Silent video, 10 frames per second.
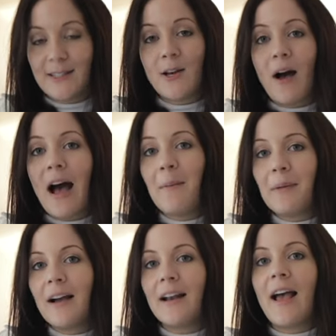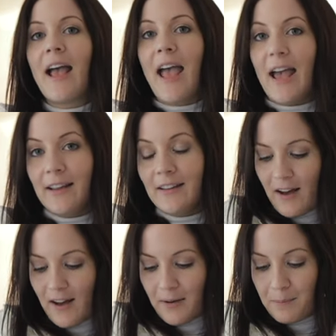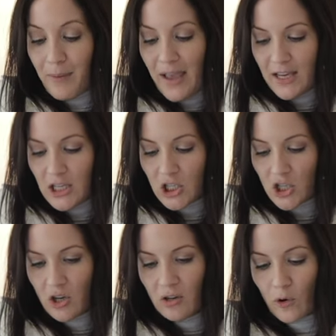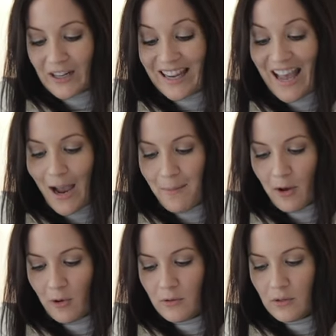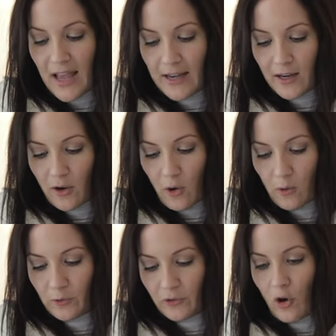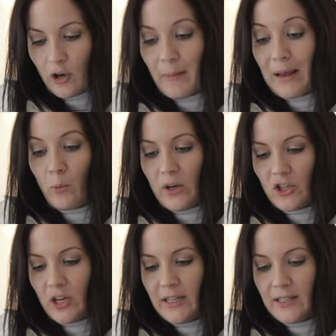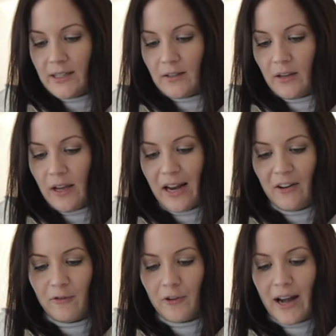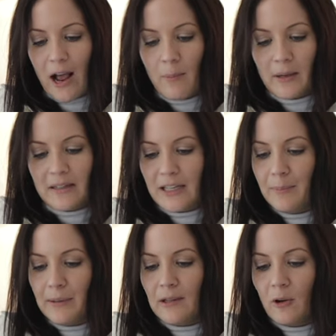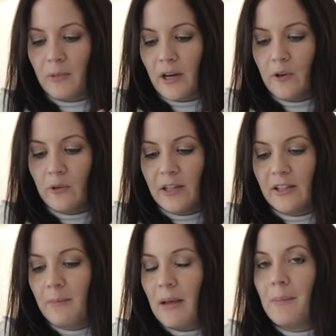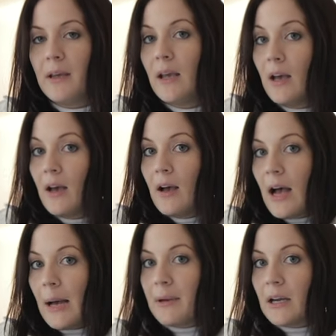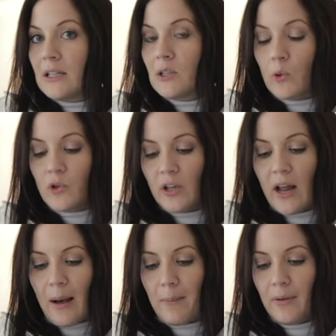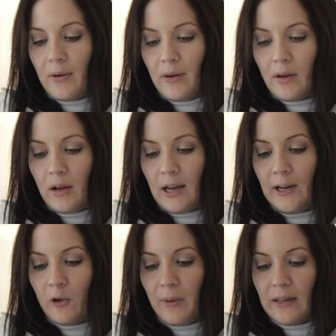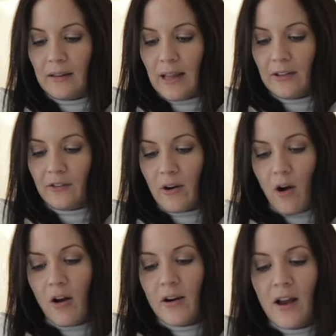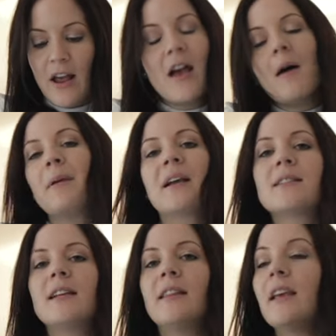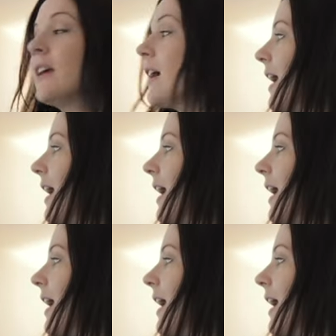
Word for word: So I'm gonna add a beige or camel petticoat on my wish list and for now I'm gonna keep it low priority maybe I'm gonna scooch it up a little bit later on because I think